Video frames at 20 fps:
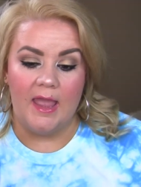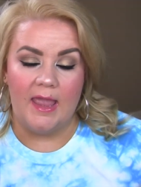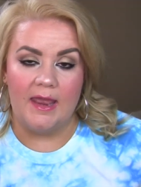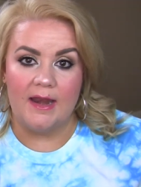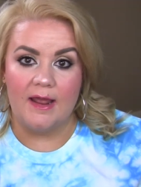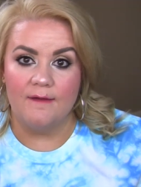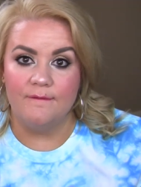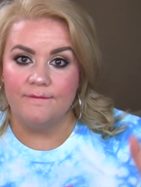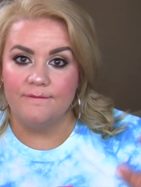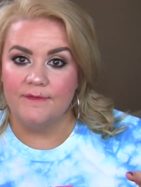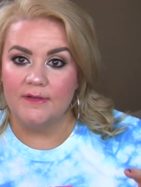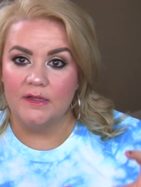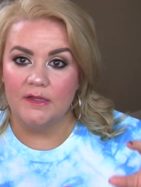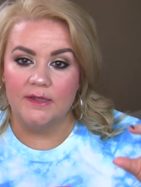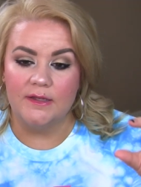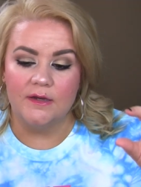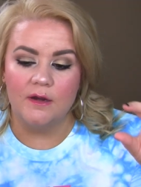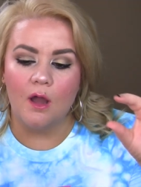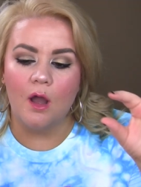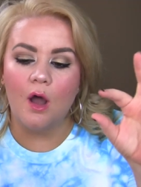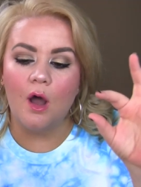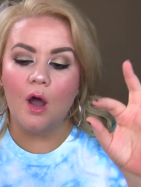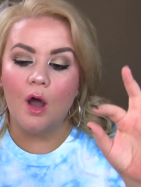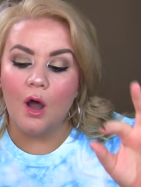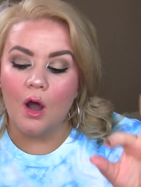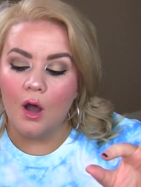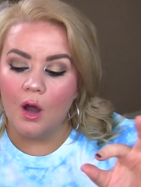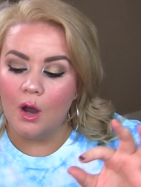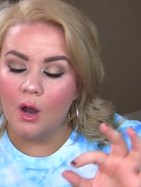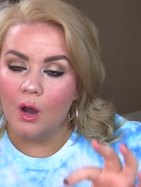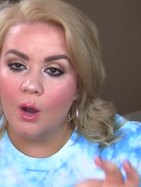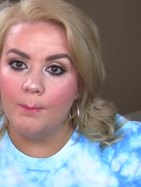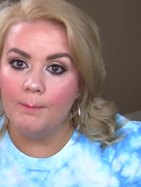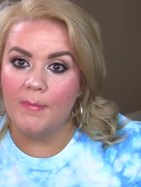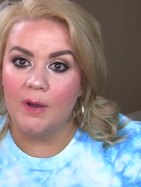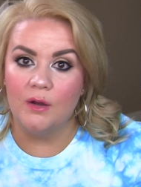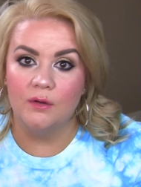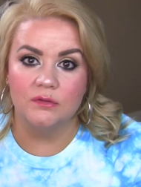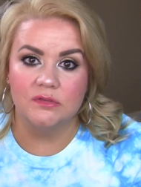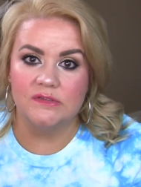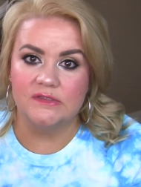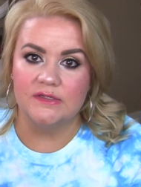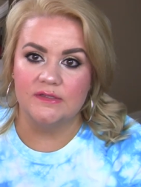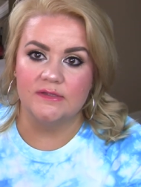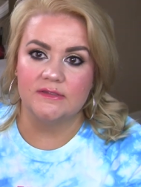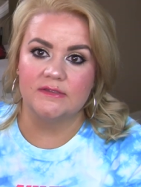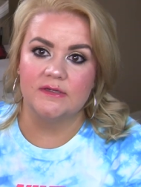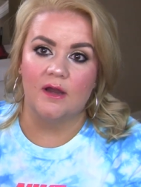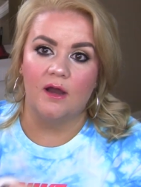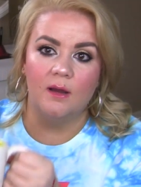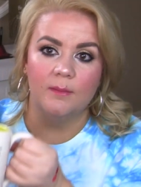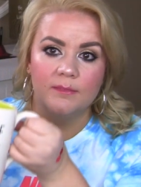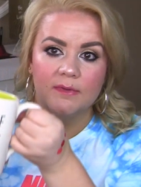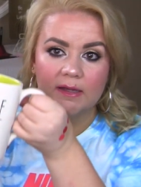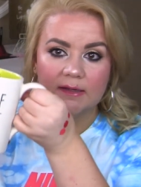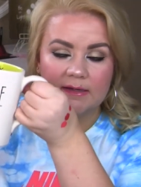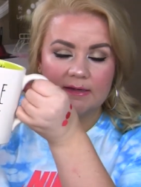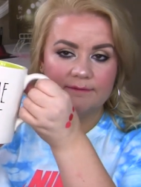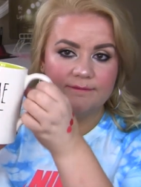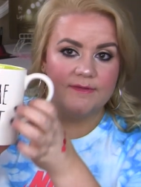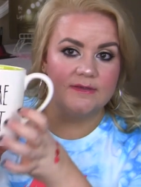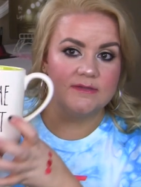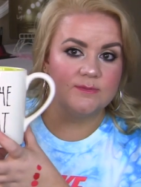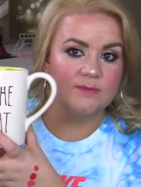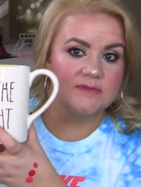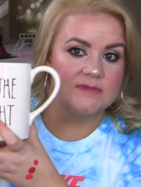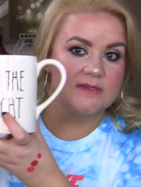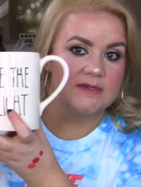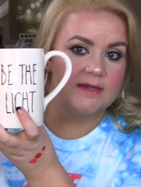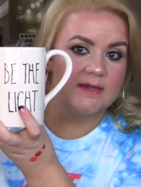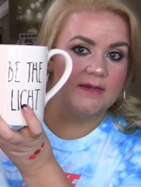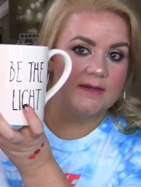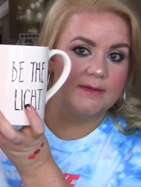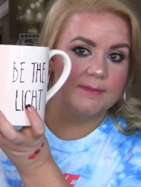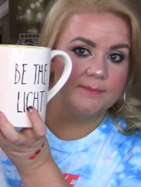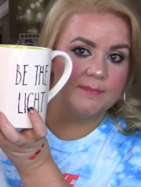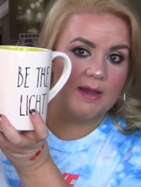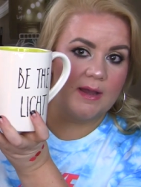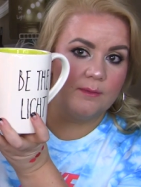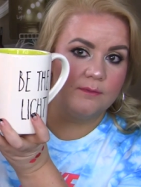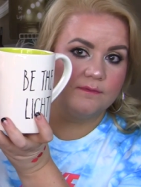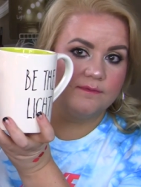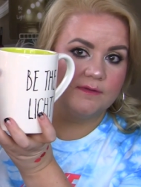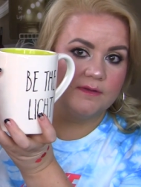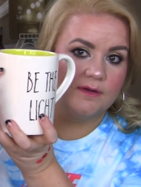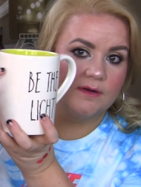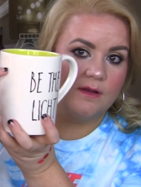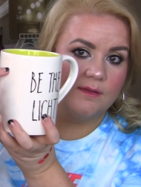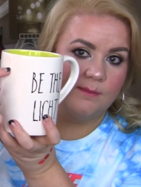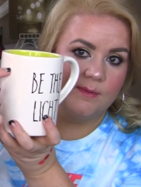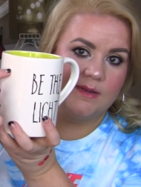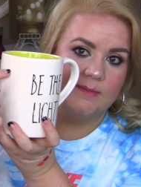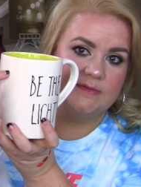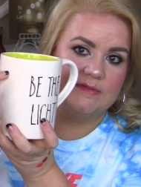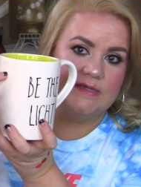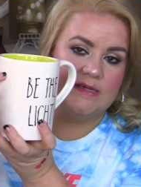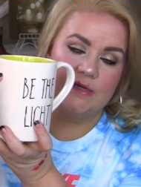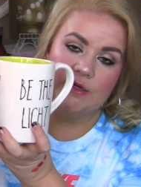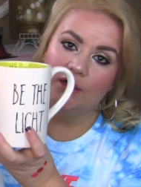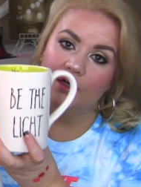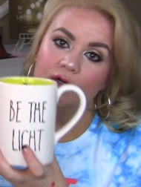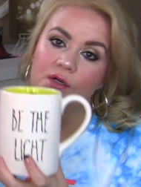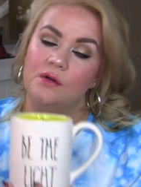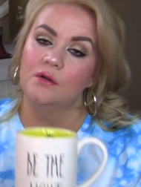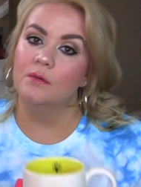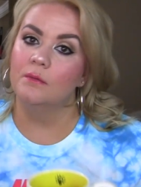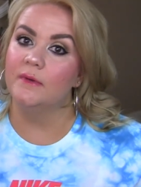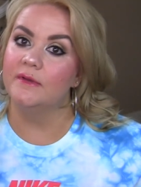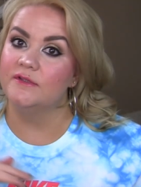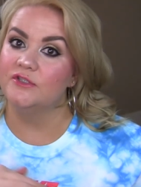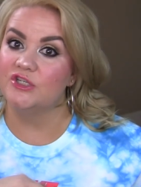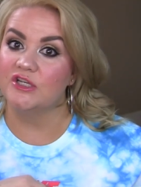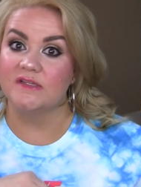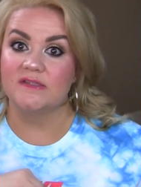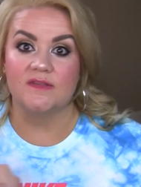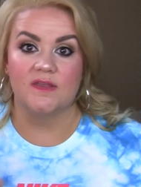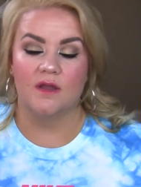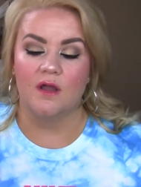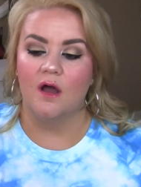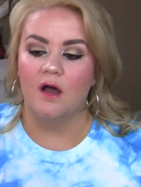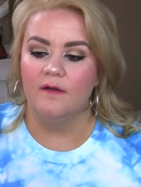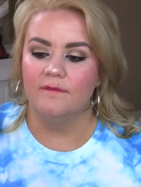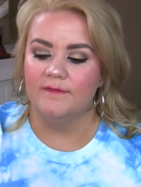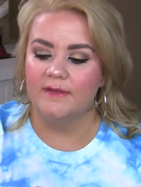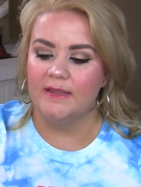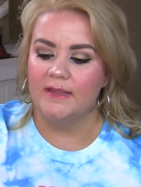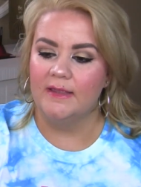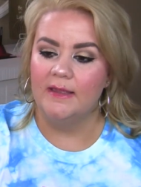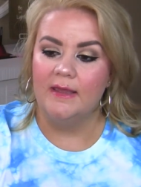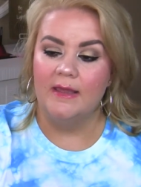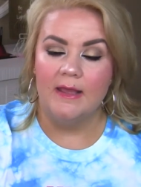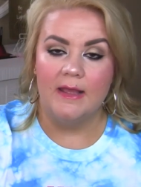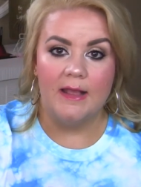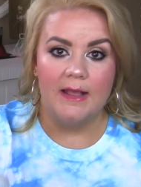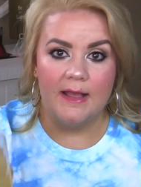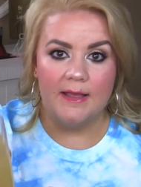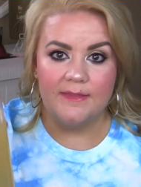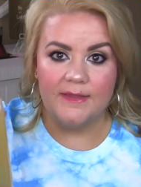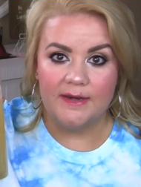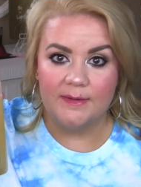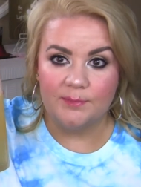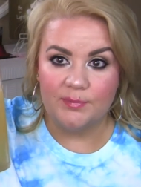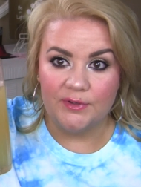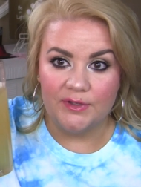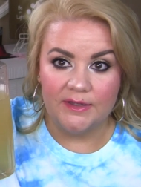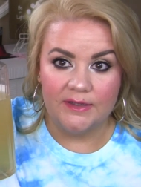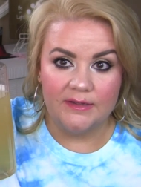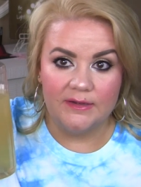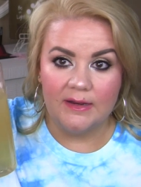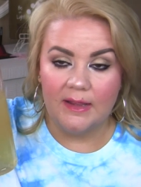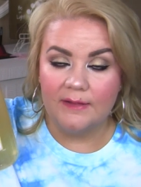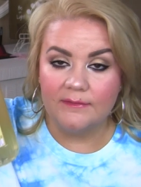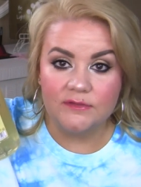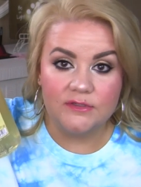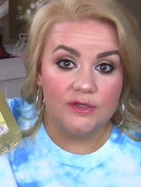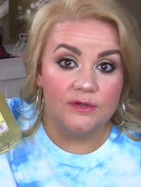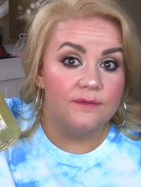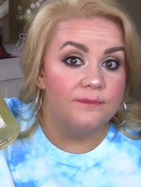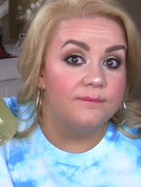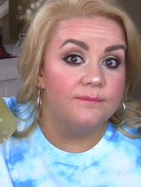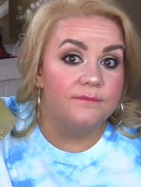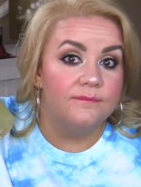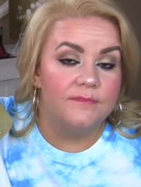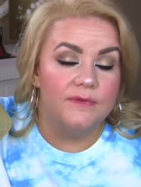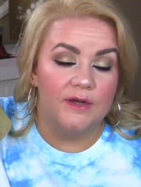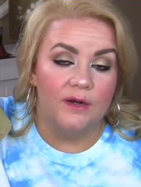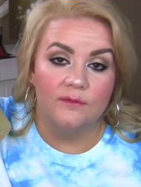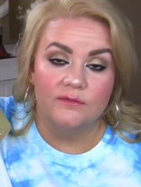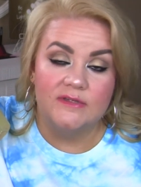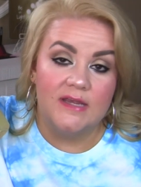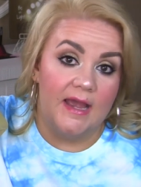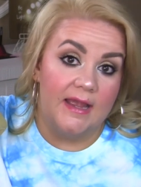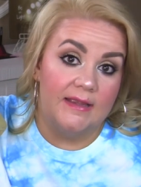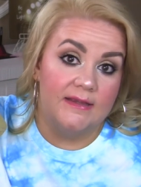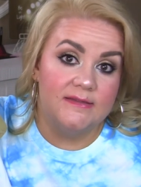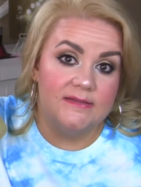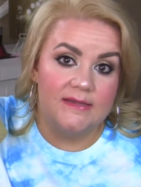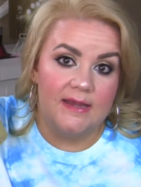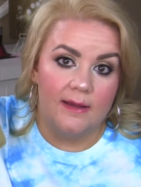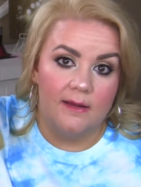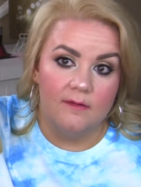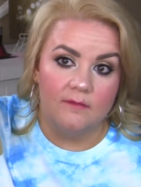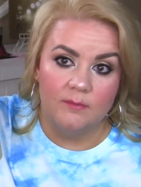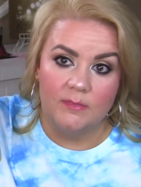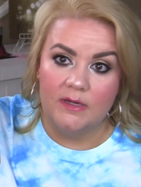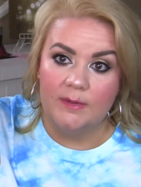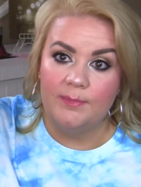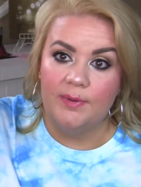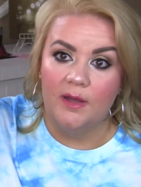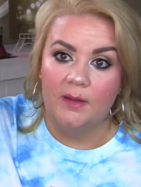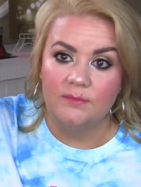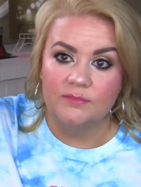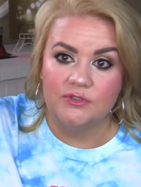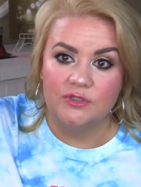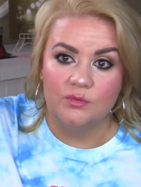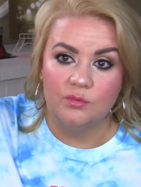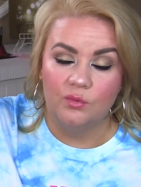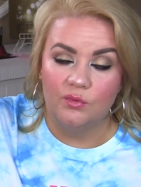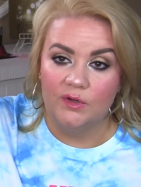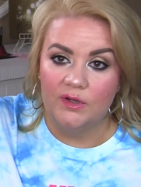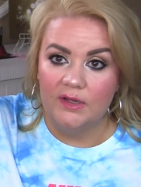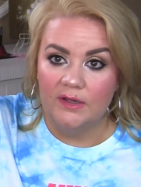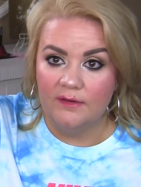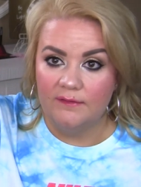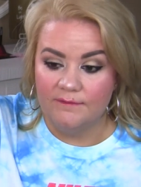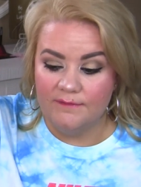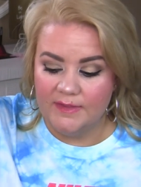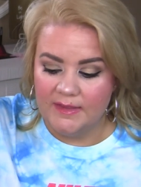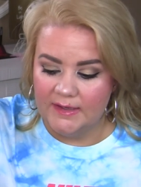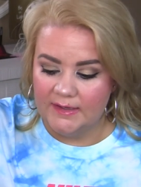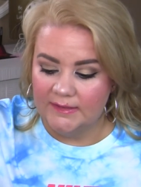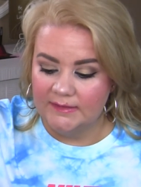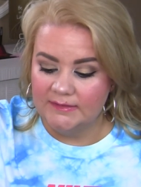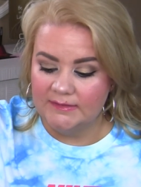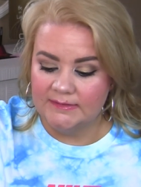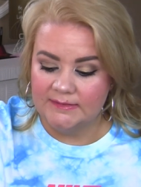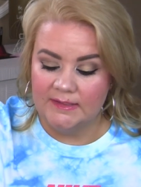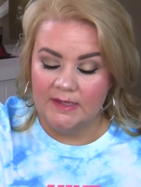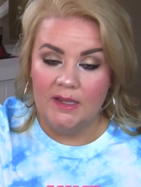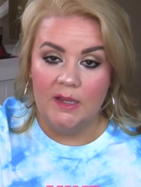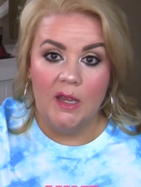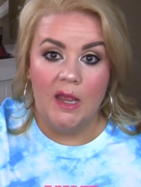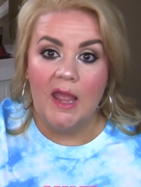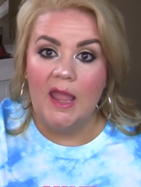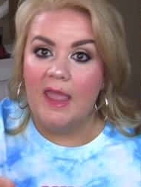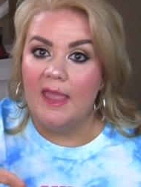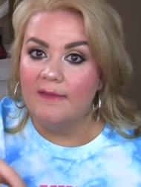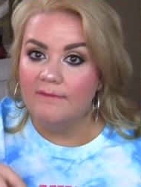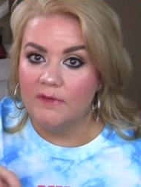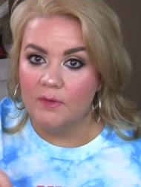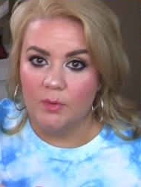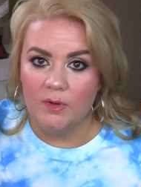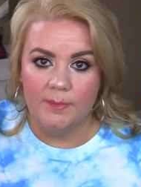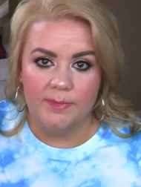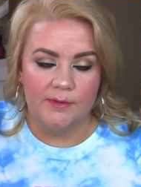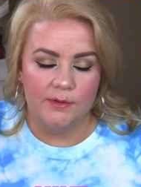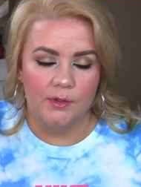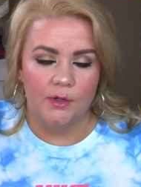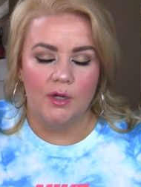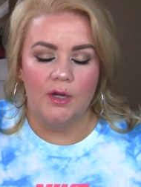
and I fill it almost to the top. Like if this was the cup, I would fill it all the way up to here with just the coffee. And then put to, you know, taste however many pumps you want of this heavy whipping